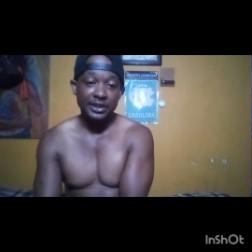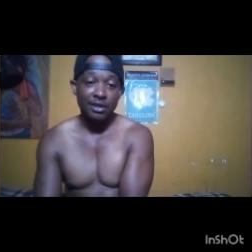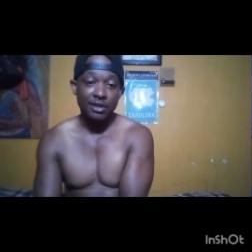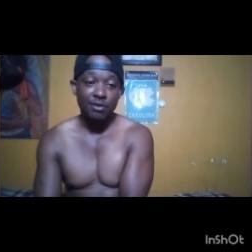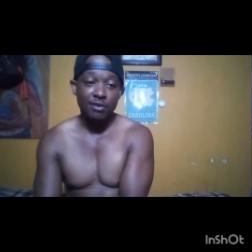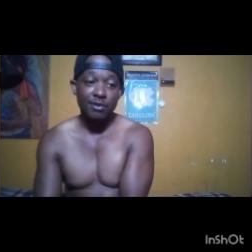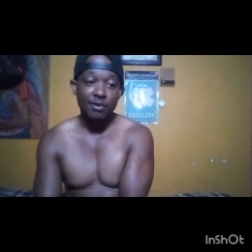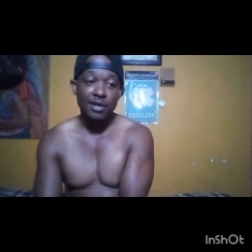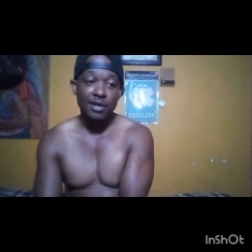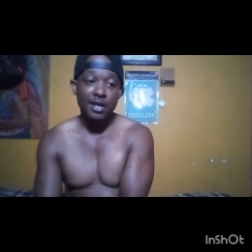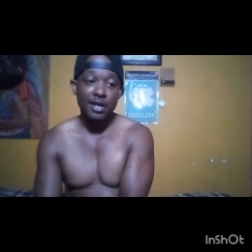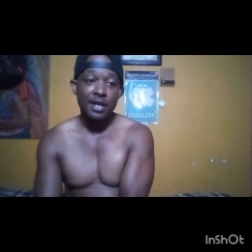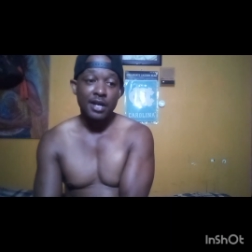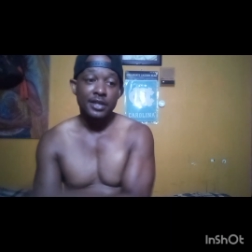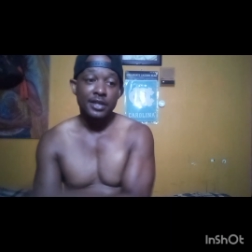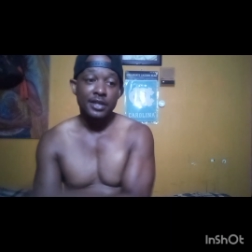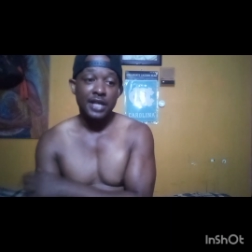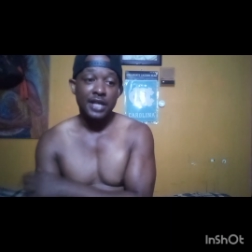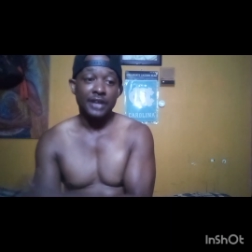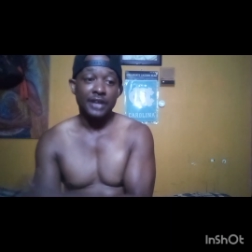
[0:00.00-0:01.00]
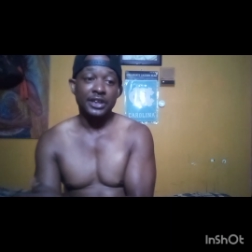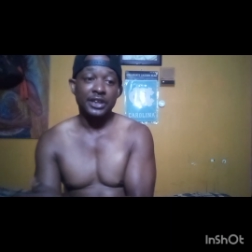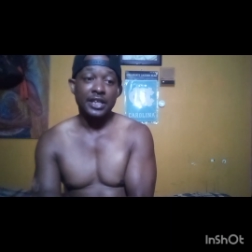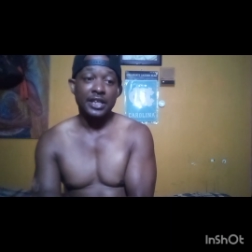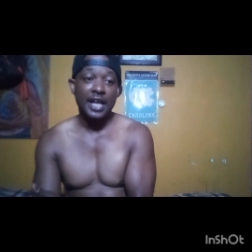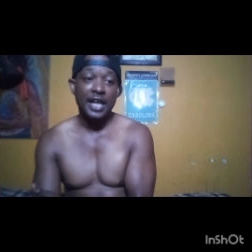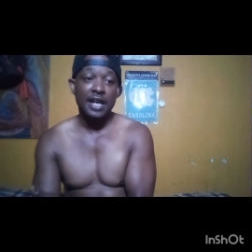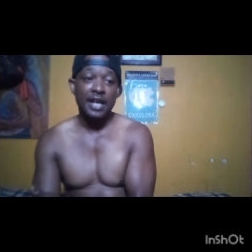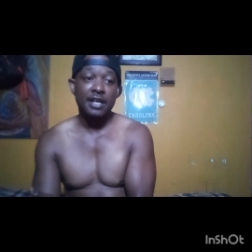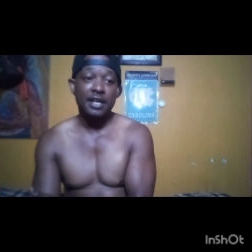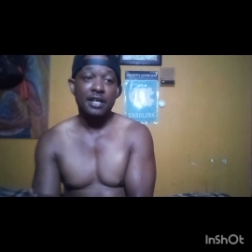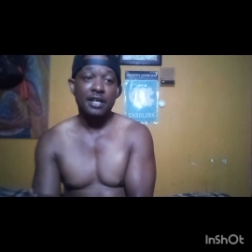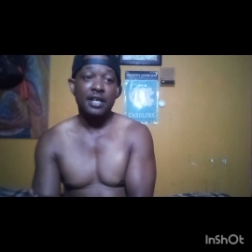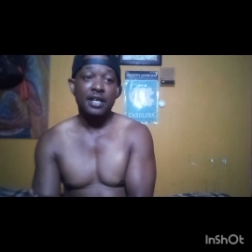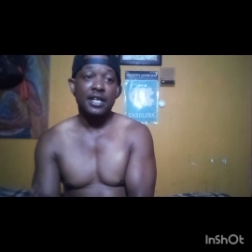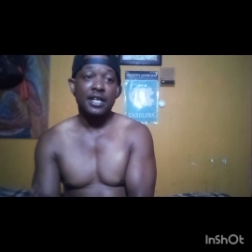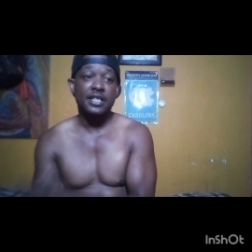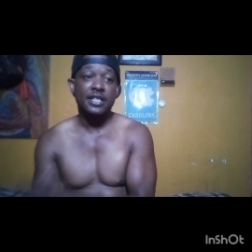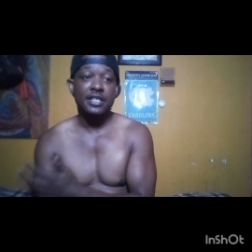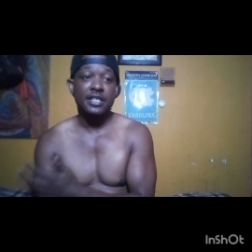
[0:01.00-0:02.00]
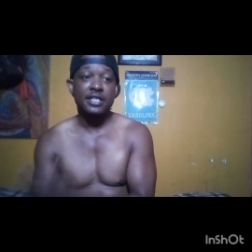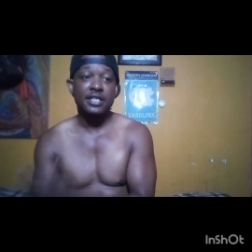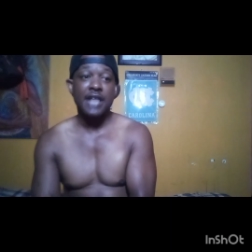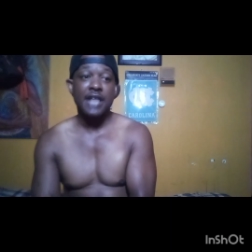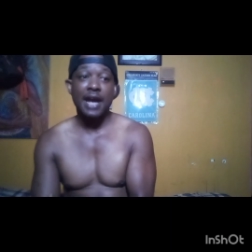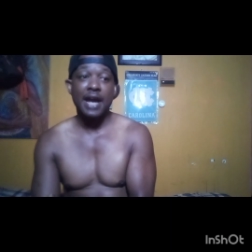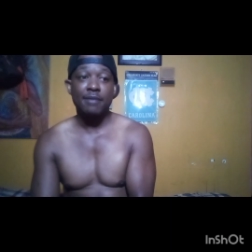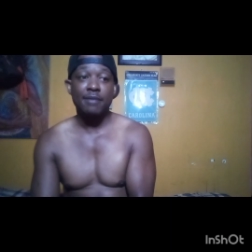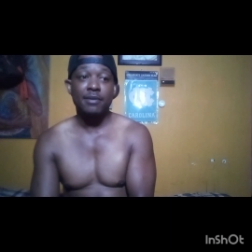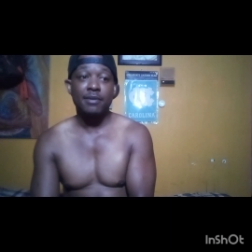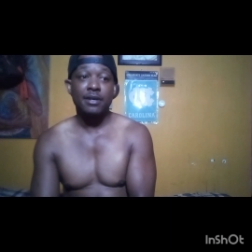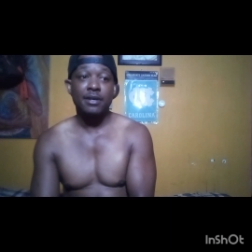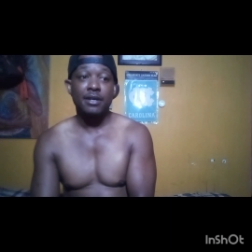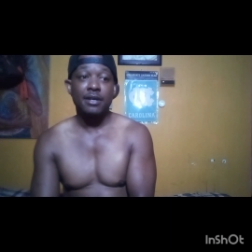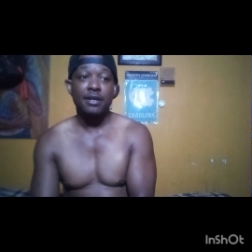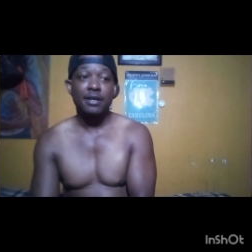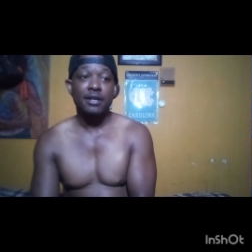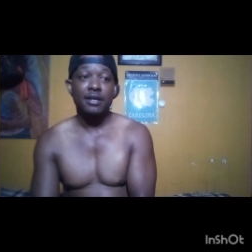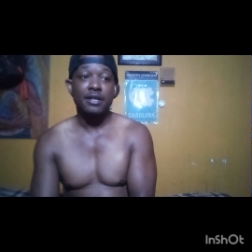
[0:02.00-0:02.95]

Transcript: So Tasha K is the type